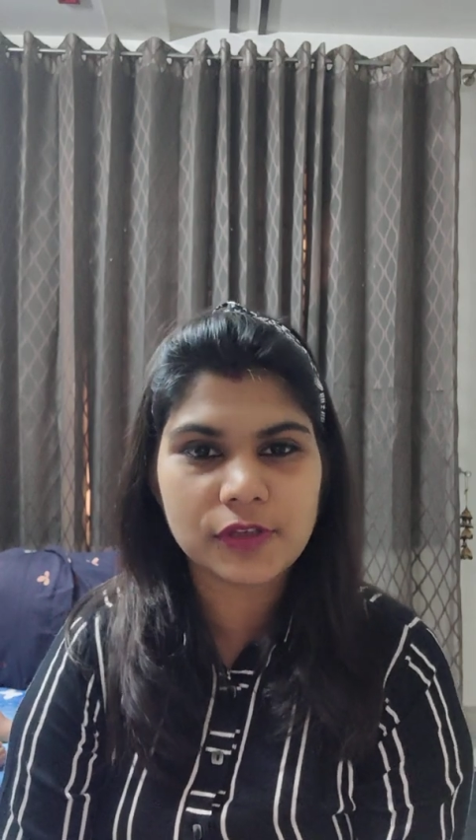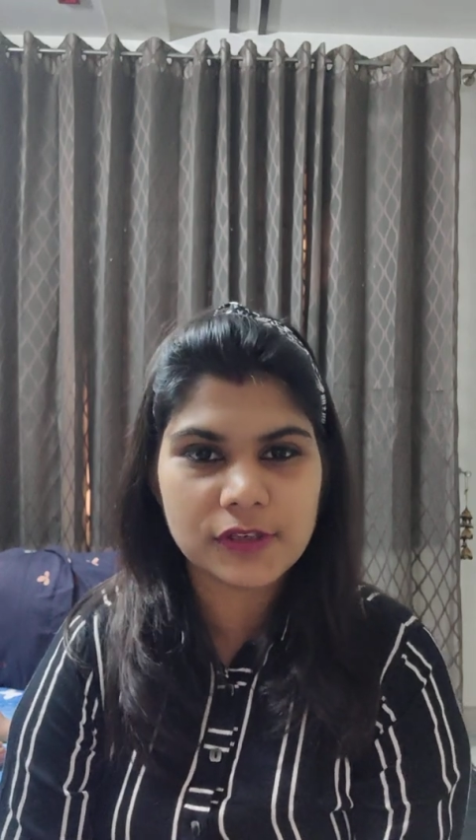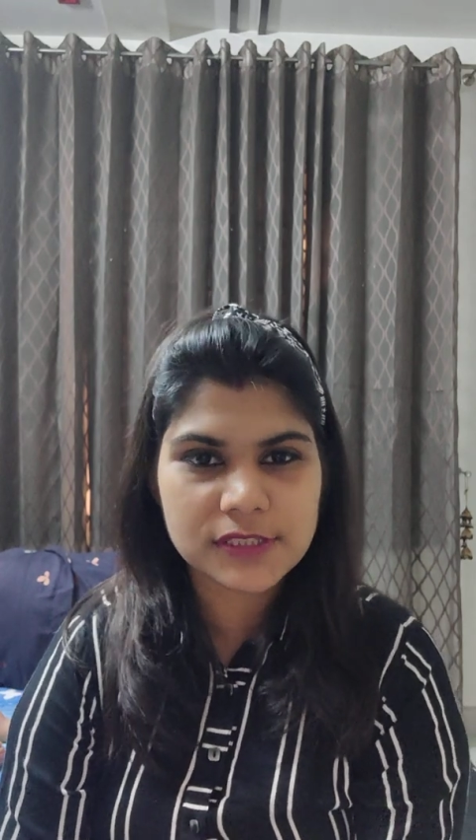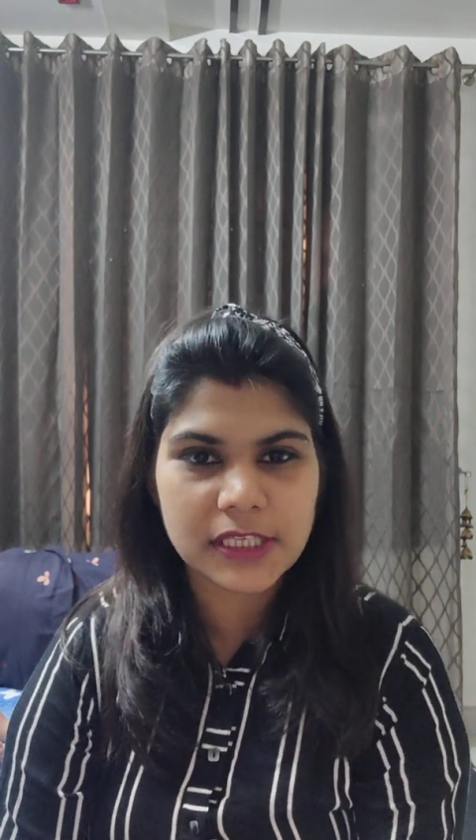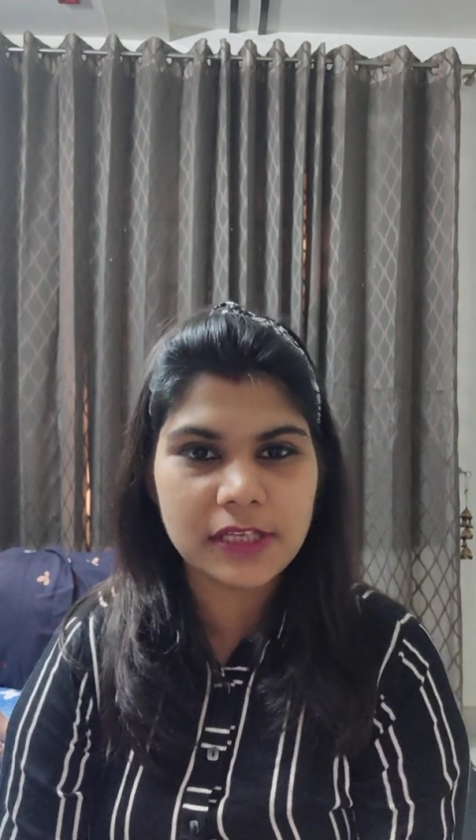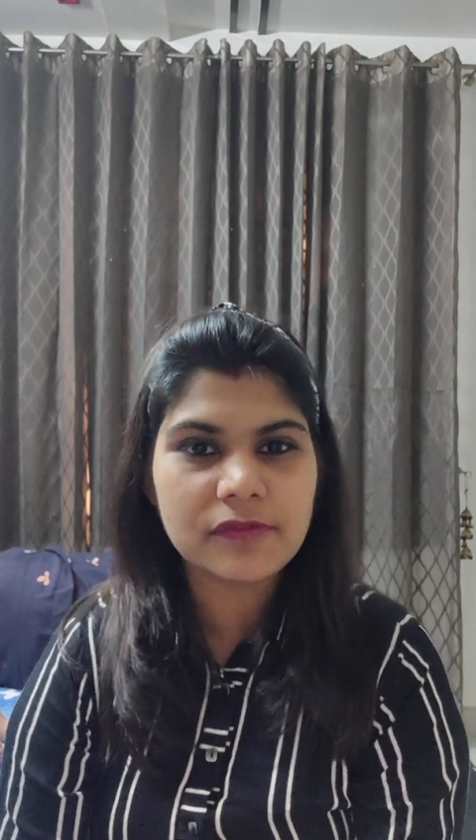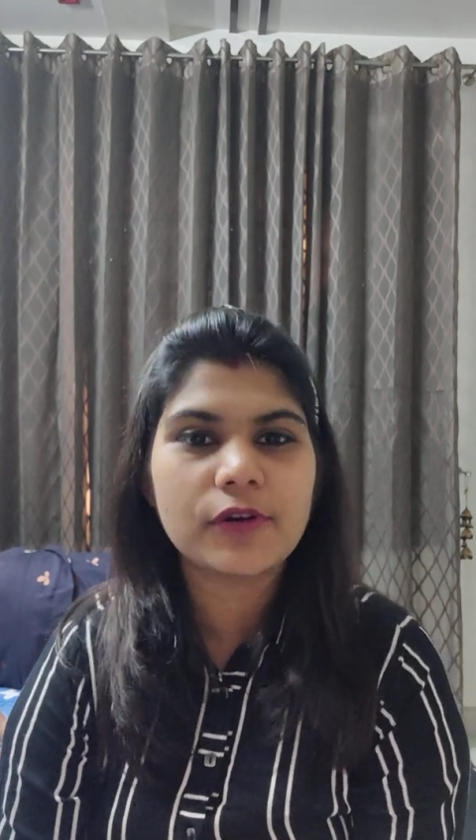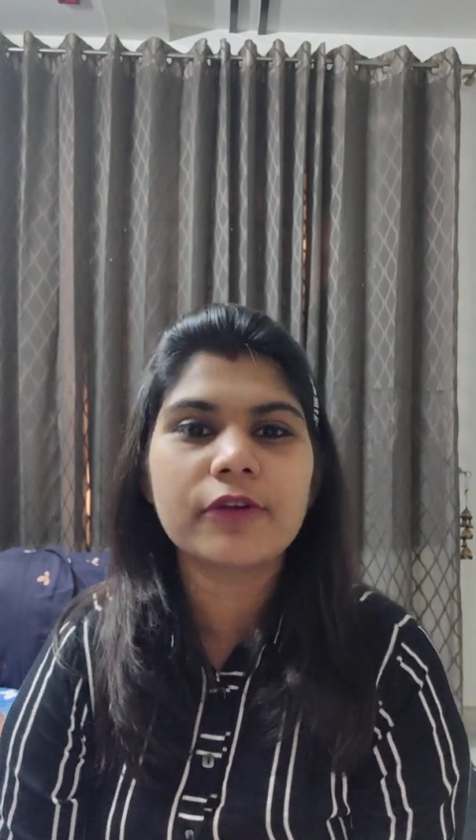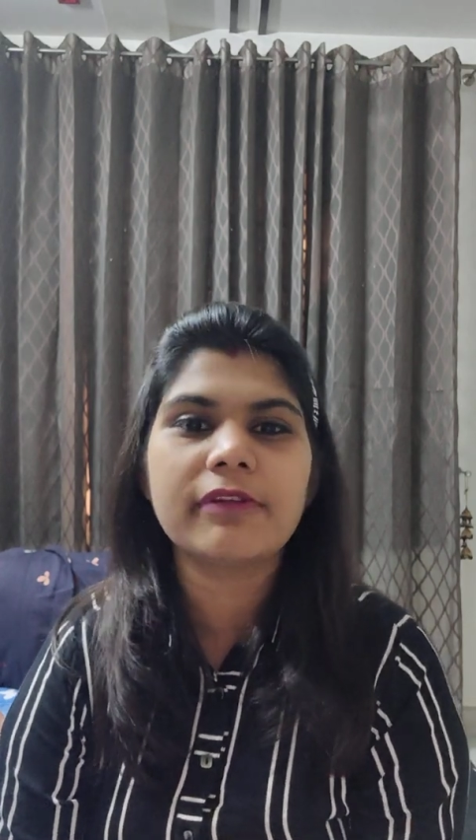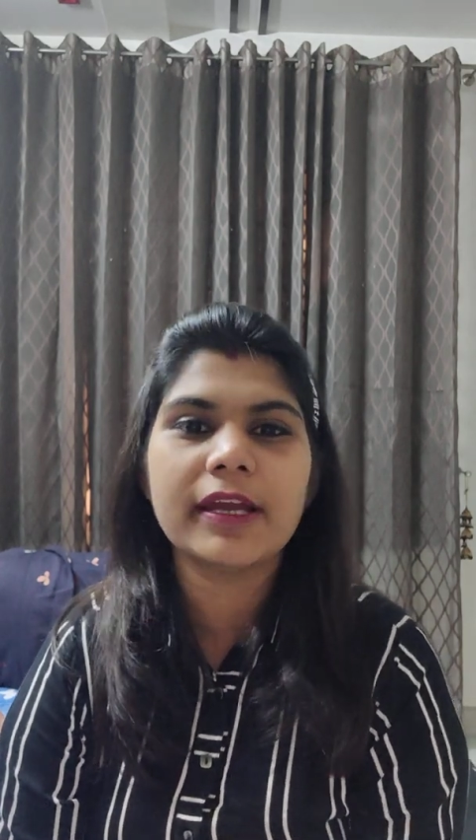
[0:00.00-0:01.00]
yourself
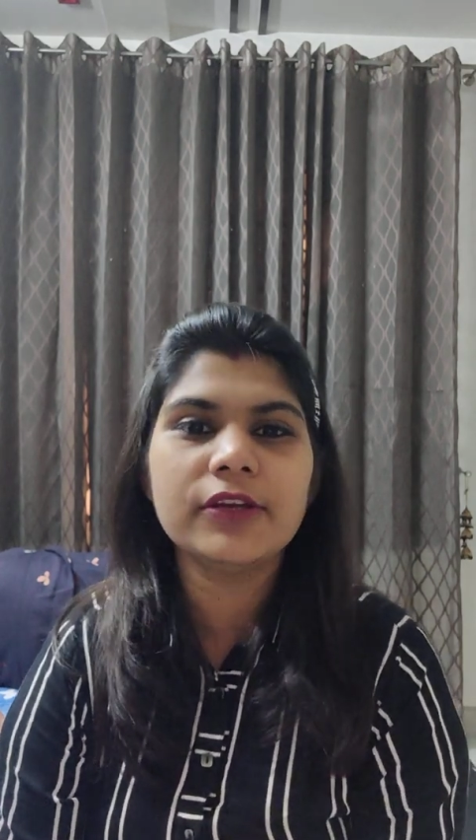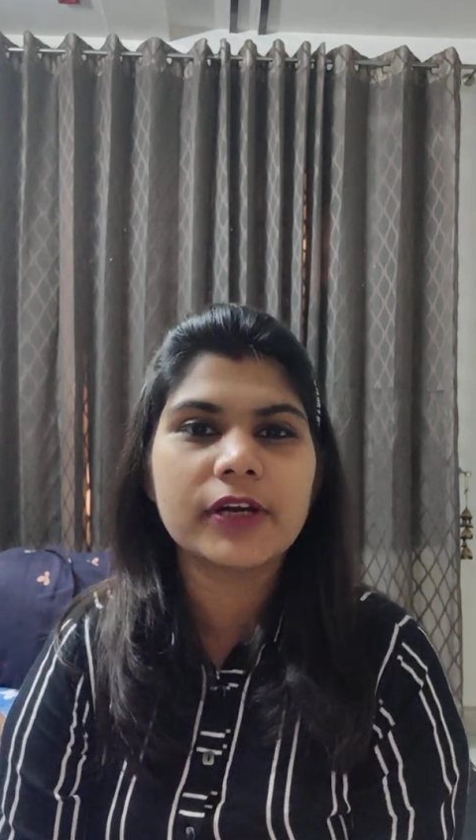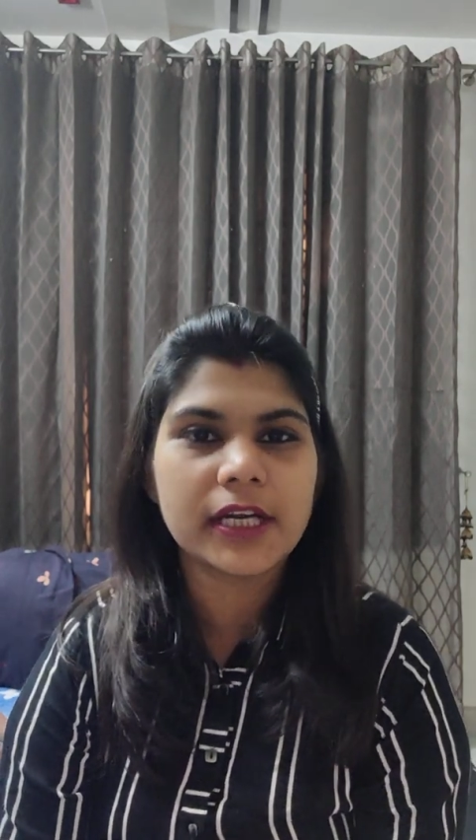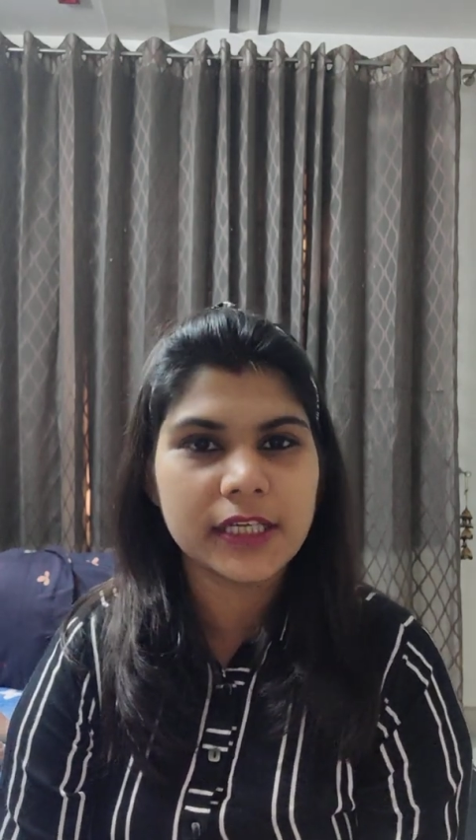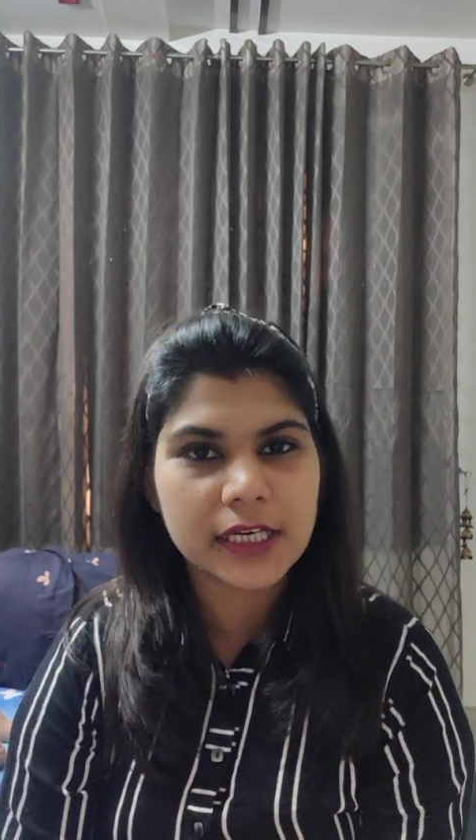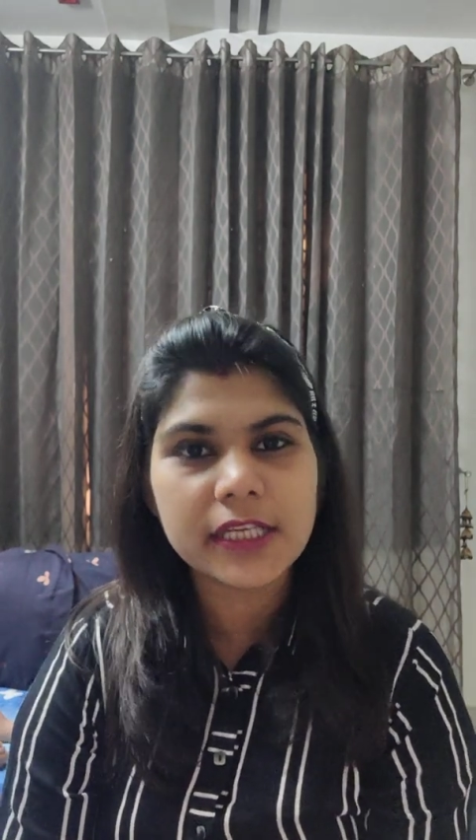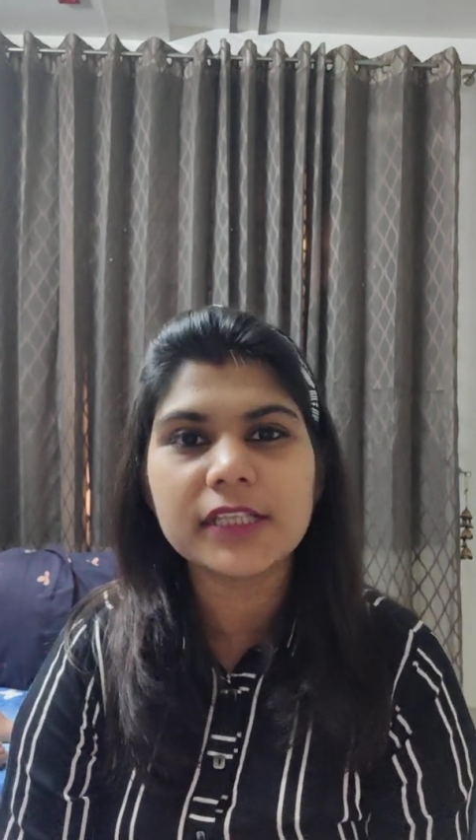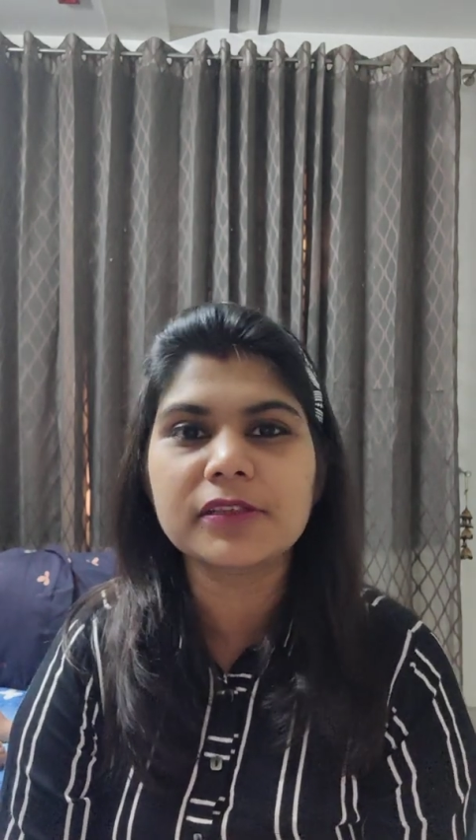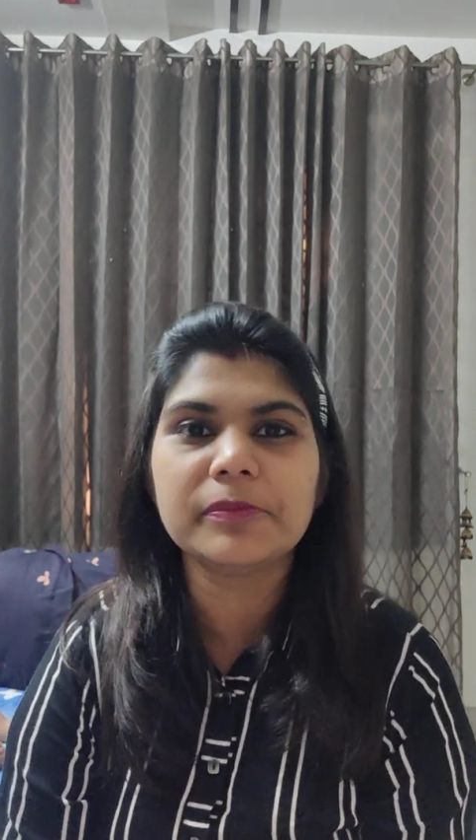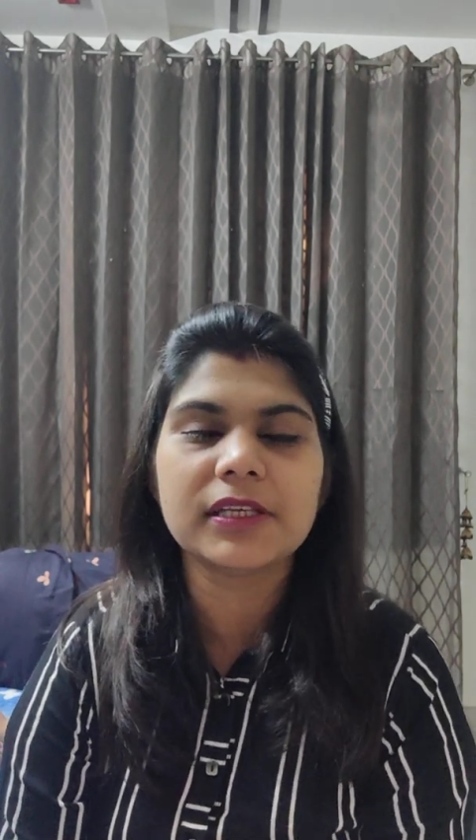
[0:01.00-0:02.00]
or while you are
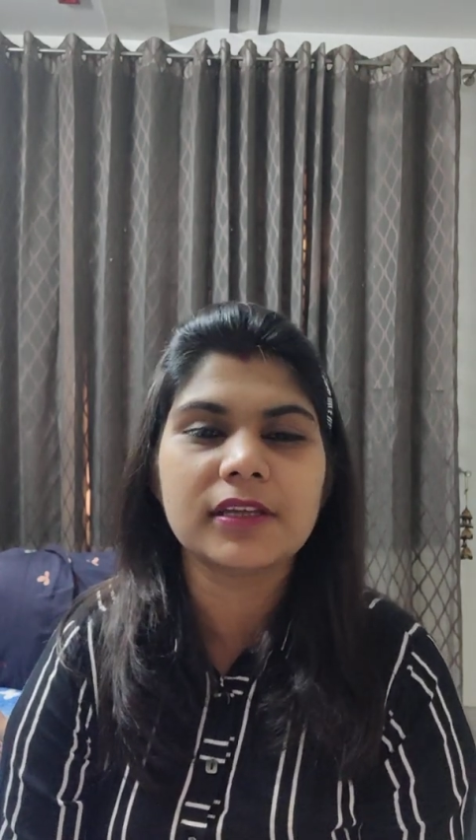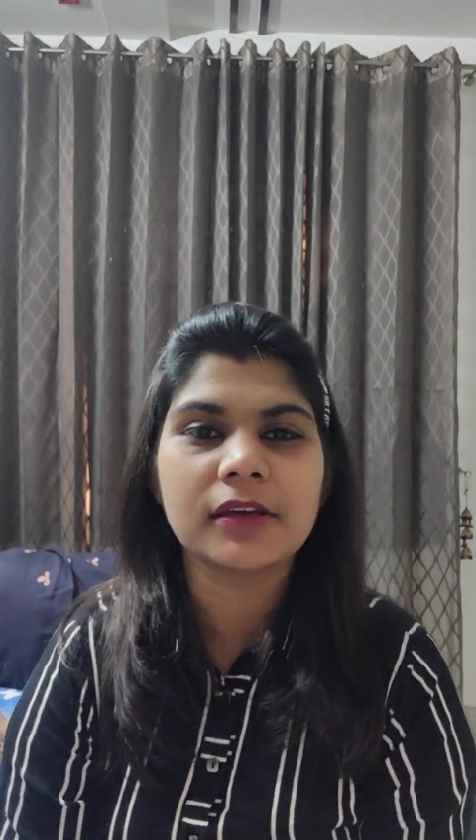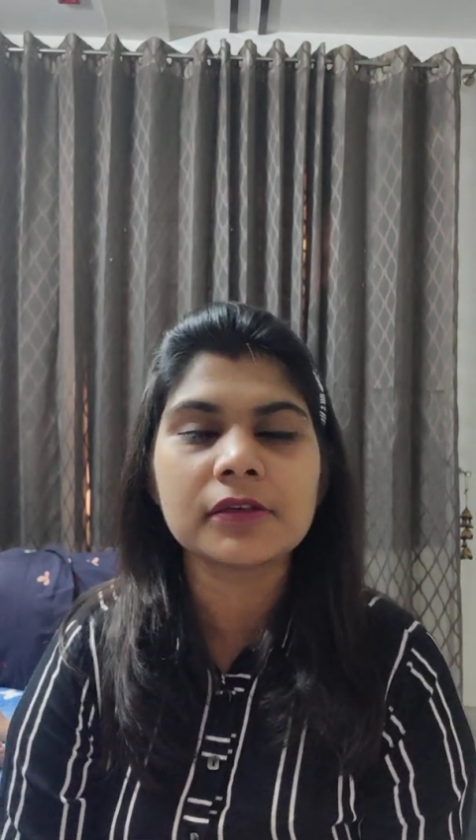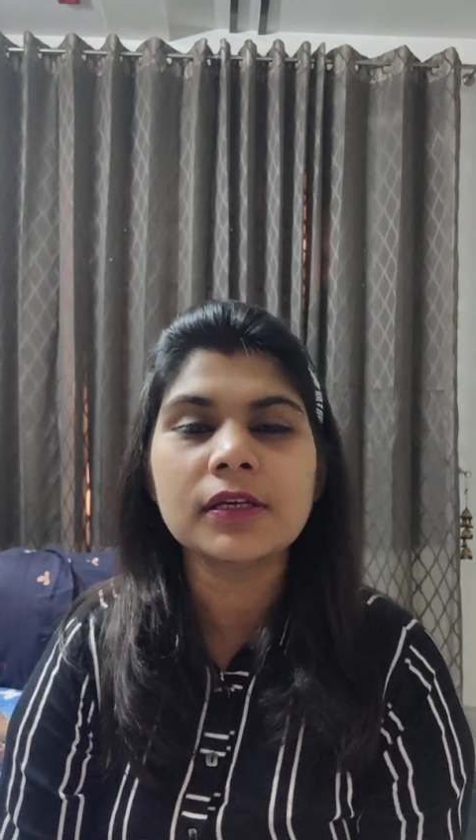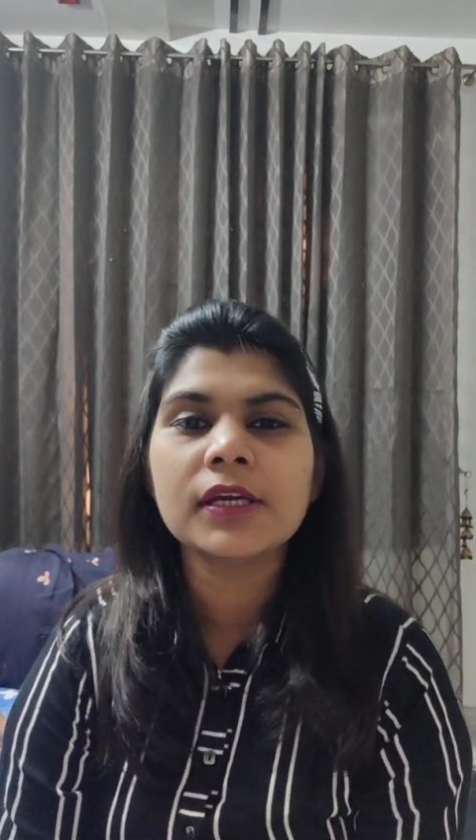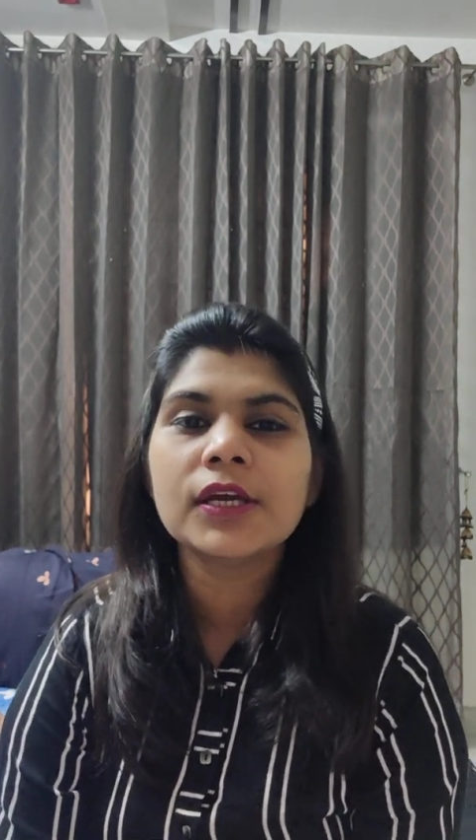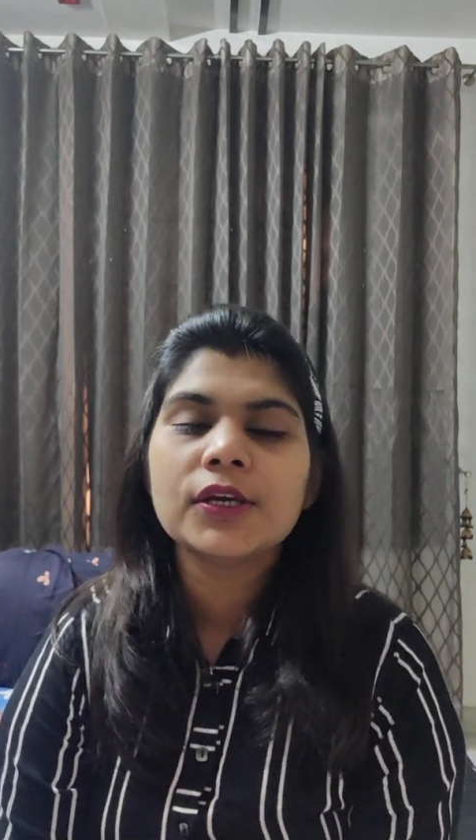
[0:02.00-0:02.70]
conducting the meeting,